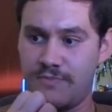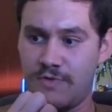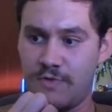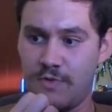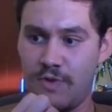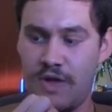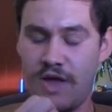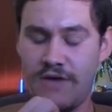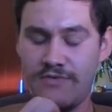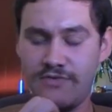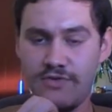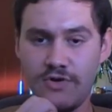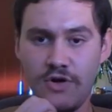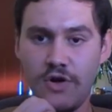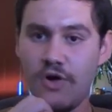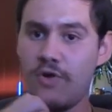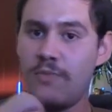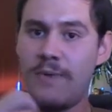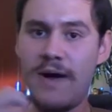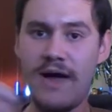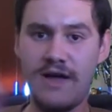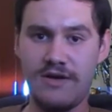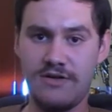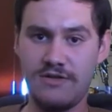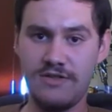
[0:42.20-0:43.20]
We have to go
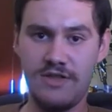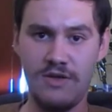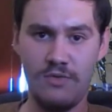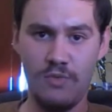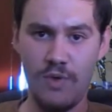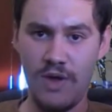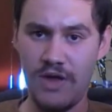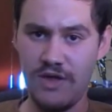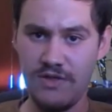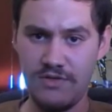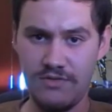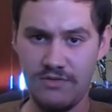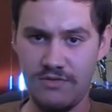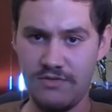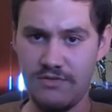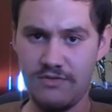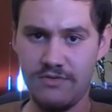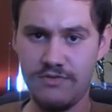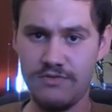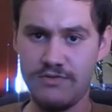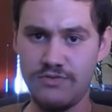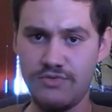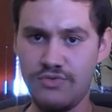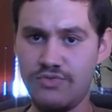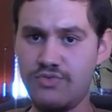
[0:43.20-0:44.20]
back all the way
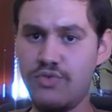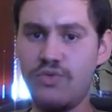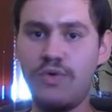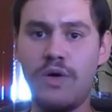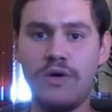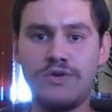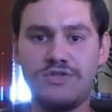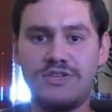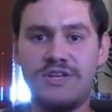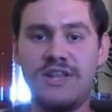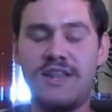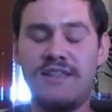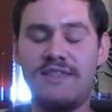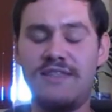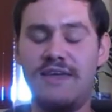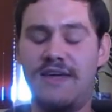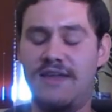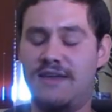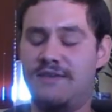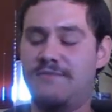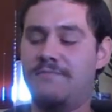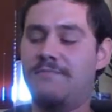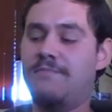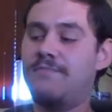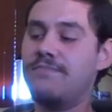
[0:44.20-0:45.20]
to 2010.
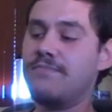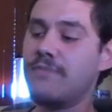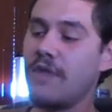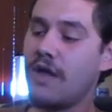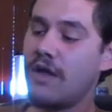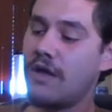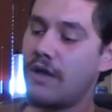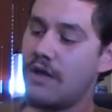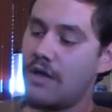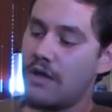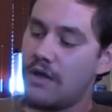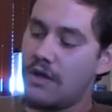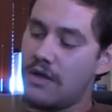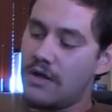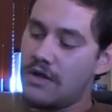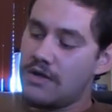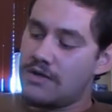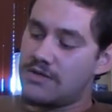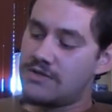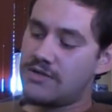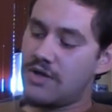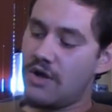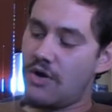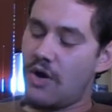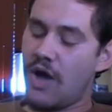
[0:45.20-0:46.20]

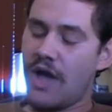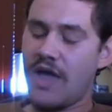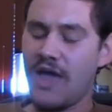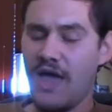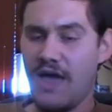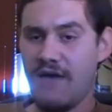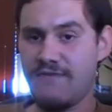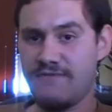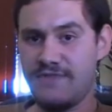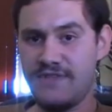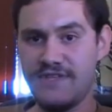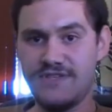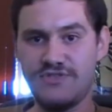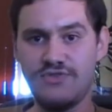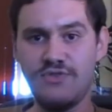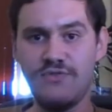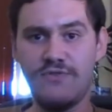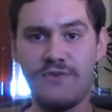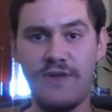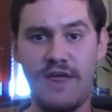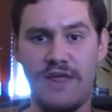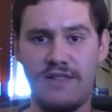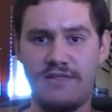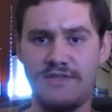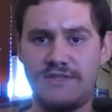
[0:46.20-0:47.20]
So I have these two
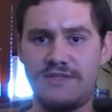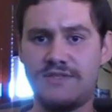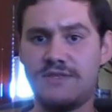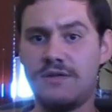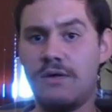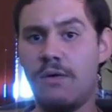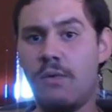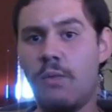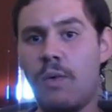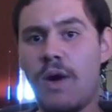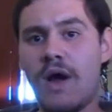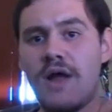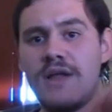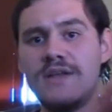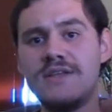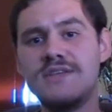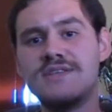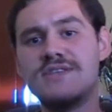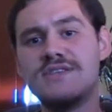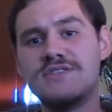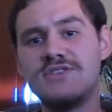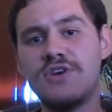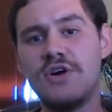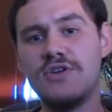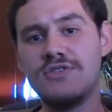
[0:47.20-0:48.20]
friends. One
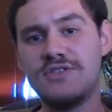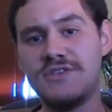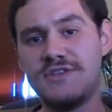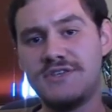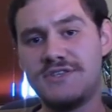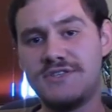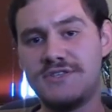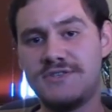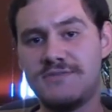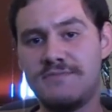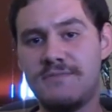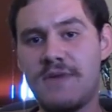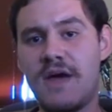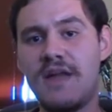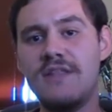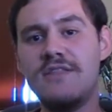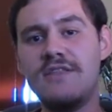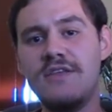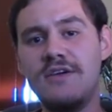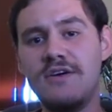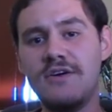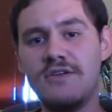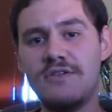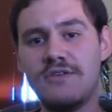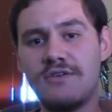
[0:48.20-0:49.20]
is Scottish and
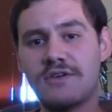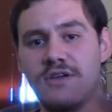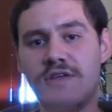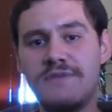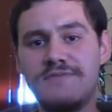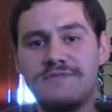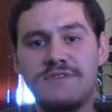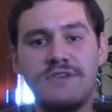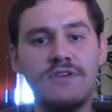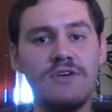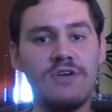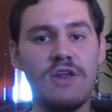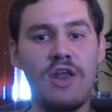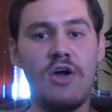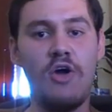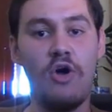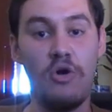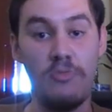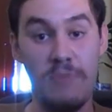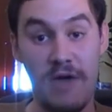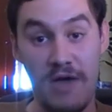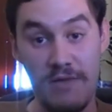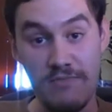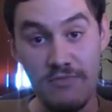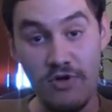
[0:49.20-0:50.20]
the other lives in
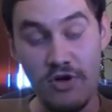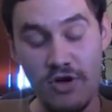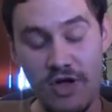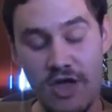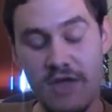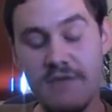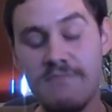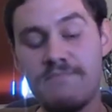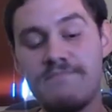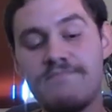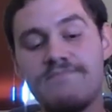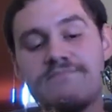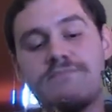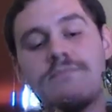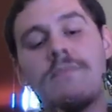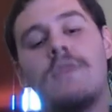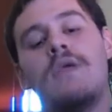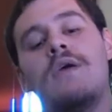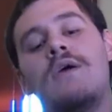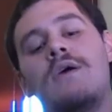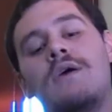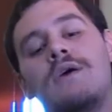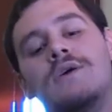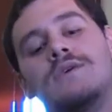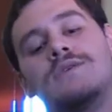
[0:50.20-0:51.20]
Oklahoma, okay?
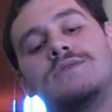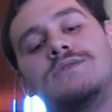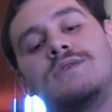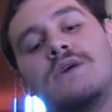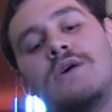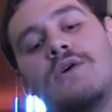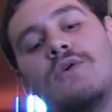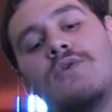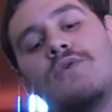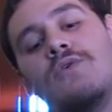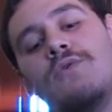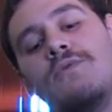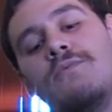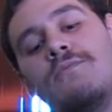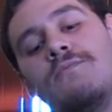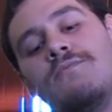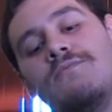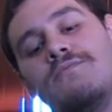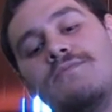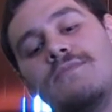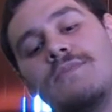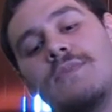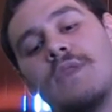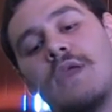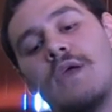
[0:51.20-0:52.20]
So
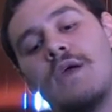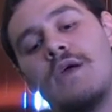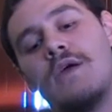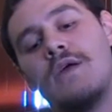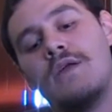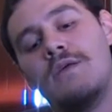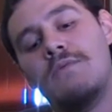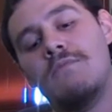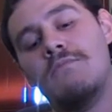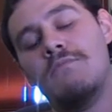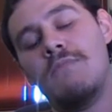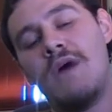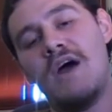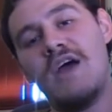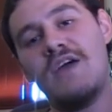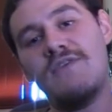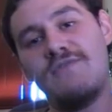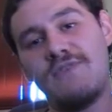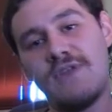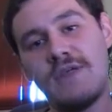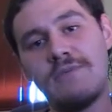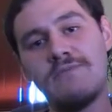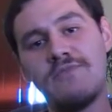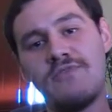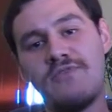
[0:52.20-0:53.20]
my
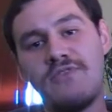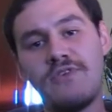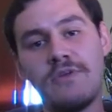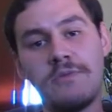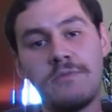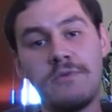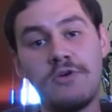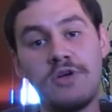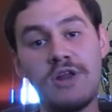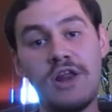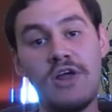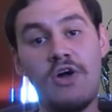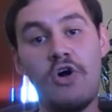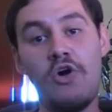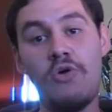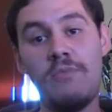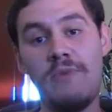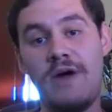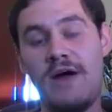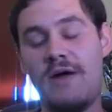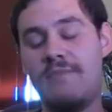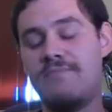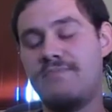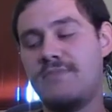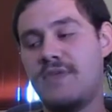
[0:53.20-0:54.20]
friend from
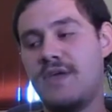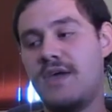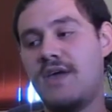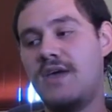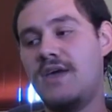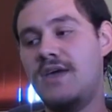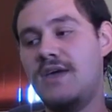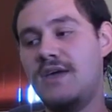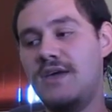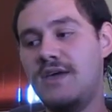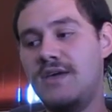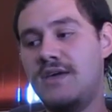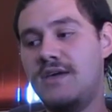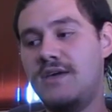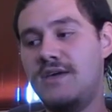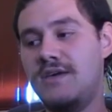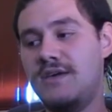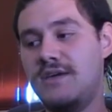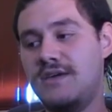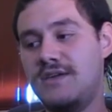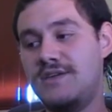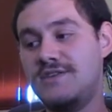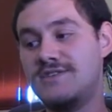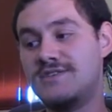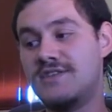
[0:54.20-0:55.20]
Oklahoma, he
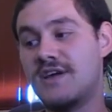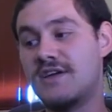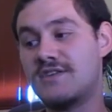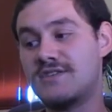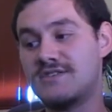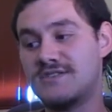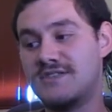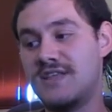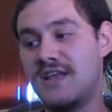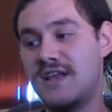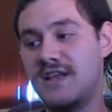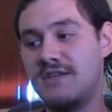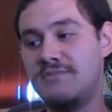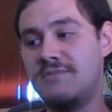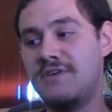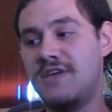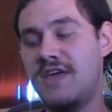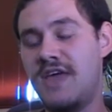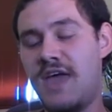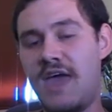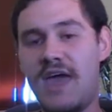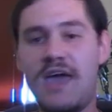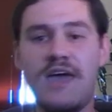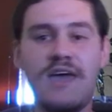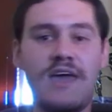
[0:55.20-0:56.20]
starts telling me,
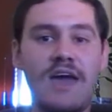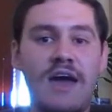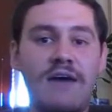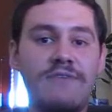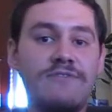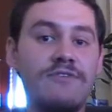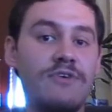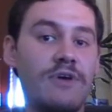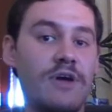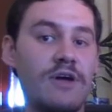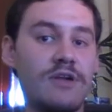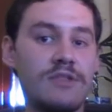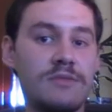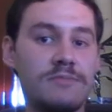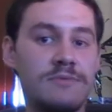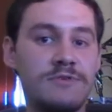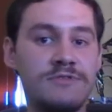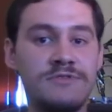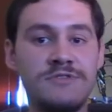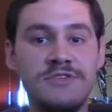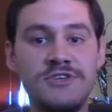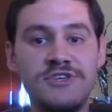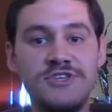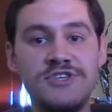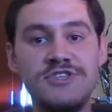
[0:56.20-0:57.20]
hey, have you heard
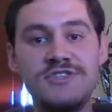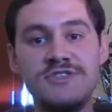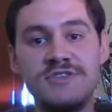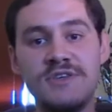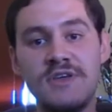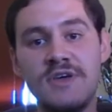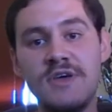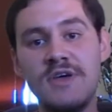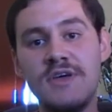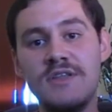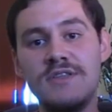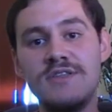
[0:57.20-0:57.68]
about this